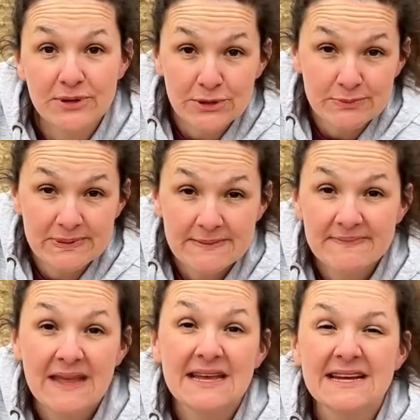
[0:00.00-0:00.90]
poop.
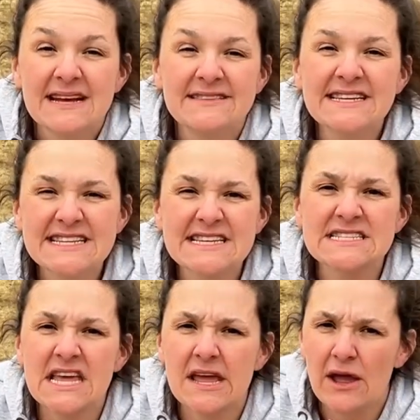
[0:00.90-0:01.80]
This is
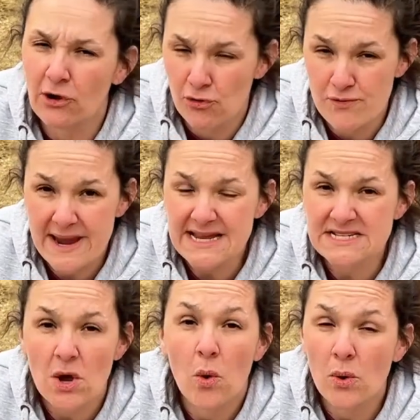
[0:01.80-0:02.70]
a
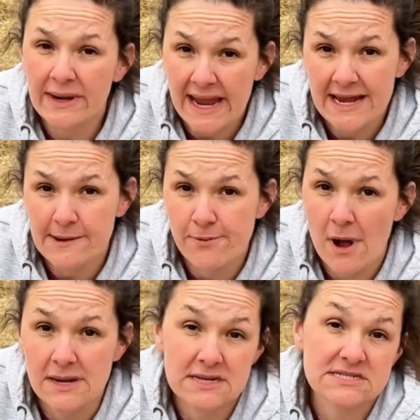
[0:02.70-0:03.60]
great organic
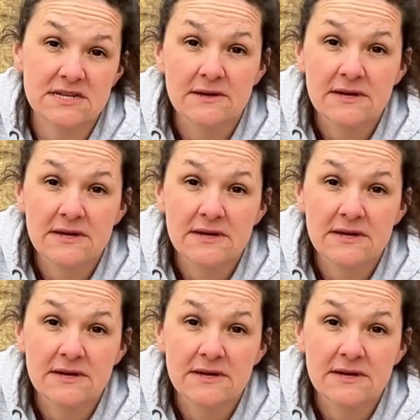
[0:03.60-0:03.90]
product.